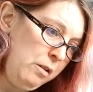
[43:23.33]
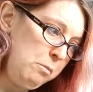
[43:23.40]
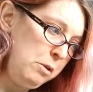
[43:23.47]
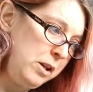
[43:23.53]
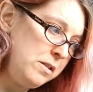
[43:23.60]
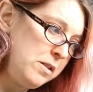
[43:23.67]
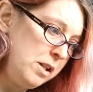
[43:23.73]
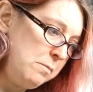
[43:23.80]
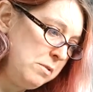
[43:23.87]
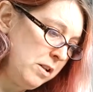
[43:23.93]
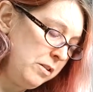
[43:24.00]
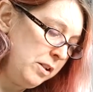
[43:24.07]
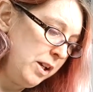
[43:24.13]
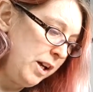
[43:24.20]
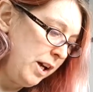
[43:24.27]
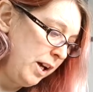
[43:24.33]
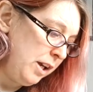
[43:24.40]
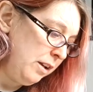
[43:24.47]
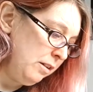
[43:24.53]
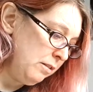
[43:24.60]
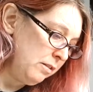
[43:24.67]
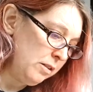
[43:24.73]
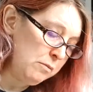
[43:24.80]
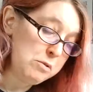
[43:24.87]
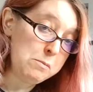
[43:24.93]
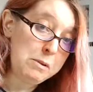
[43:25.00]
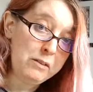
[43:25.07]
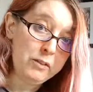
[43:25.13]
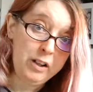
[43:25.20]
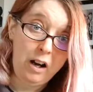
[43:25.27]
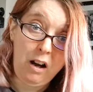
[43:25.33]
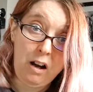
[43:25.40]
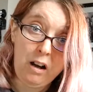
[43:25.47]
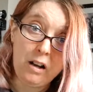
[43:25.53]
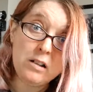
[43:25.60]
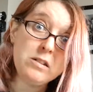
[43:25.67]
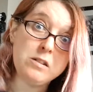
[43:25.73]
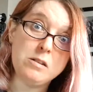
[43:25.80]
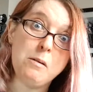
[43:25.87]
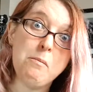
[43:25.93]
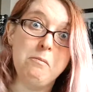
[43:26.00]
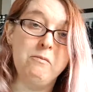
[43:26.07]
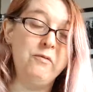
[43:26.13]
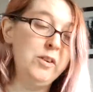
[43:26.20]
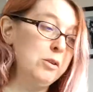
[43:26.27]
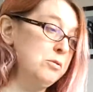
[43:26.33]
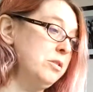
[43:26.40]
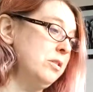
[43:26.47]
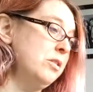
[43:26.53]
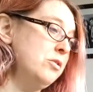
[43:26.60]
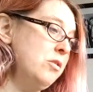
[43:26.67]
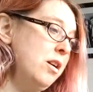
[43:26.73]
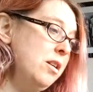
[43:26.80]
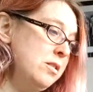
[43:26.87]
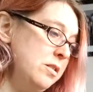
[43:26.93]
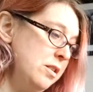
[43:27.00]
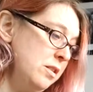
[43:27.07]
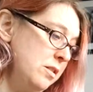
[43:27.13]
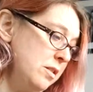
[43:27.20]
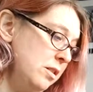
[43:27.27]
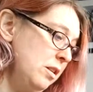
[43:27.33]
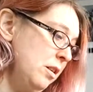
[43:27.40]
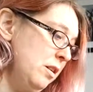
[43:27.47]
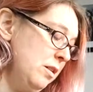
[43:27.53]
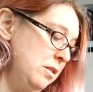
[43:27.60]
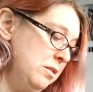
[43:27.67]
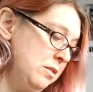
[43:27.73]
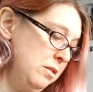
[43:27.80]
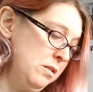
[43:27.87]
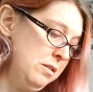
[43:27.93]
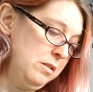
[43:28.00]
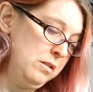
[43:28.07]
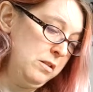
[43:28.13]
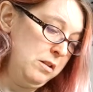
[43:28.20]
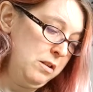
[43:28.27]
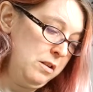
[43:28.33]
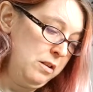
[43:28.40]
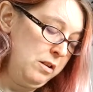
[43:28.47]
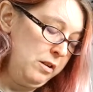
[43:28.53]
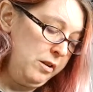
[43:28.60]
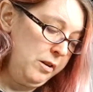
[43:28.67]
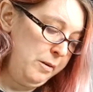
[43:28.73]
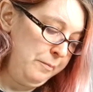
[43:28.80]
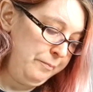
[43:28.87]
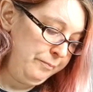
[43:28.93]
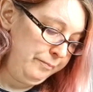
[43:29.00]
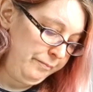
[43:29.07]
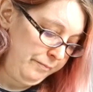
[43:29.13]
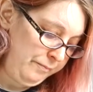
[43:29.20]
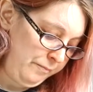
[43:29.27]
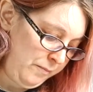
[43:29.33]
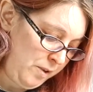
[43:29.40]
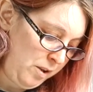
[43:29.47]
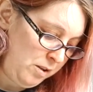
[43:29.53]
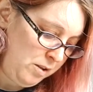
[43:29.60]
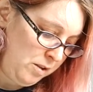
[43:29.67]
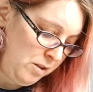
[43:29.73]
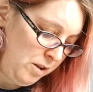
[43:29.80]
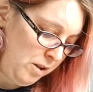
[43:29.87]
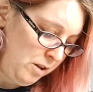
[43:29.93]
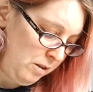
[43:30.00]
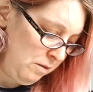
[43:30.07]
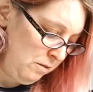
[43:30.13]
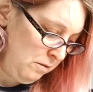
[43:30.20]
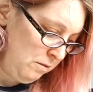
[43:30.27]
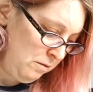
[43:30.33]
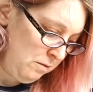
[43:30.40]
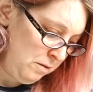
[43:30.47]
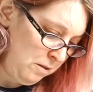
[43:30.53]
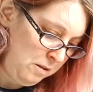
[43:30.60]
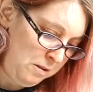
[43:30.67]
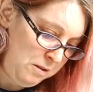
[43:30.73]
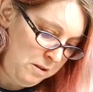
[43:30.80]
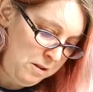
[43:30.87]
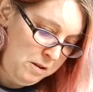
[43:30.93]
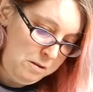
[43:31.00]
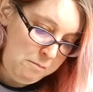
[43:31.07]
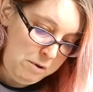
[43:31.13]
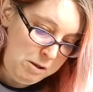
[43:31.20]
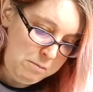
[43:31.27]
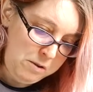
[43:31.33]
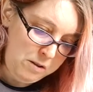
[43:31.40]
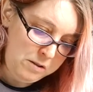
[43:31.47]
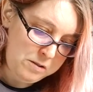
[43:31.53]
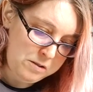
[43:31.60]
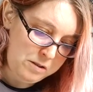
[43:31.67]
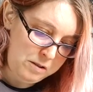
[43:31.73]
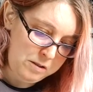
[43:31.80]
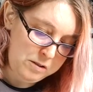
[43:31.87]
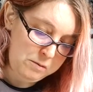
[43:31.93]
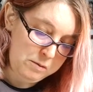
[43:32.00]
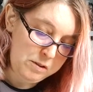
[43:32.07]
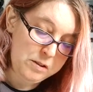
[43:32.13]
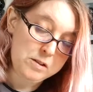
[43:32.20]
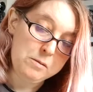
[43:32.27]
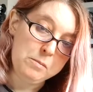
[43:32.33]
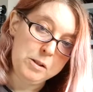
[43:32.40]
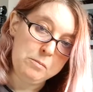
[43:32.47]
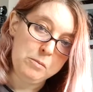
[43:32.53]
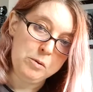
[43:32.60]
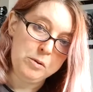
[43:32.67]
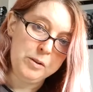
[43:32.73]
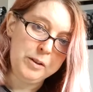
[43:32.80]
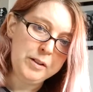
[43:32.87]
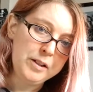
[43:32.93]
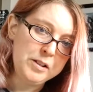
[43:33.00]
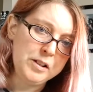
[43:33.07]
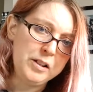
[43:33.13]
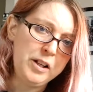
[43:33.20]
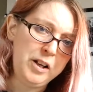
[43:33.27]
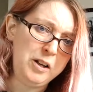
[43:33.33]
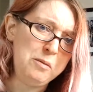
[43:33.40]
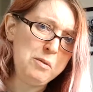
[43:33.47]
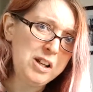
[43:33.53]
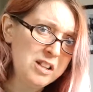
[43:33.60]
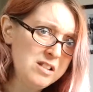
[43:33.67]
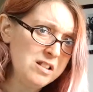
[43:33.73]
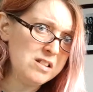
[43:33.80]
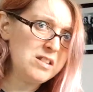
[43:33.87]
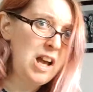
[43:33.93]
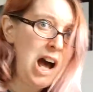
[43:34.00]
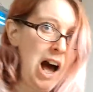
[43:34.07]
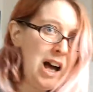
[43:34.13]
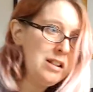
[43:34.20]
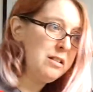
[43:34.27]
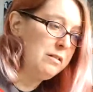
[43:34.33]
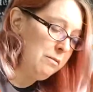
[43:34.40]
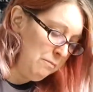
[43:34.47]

it seems okay. It was a bit of an arse folding the dress into this. I don't know. Maybe I'll start doing this a bit more. I don't know. It does add...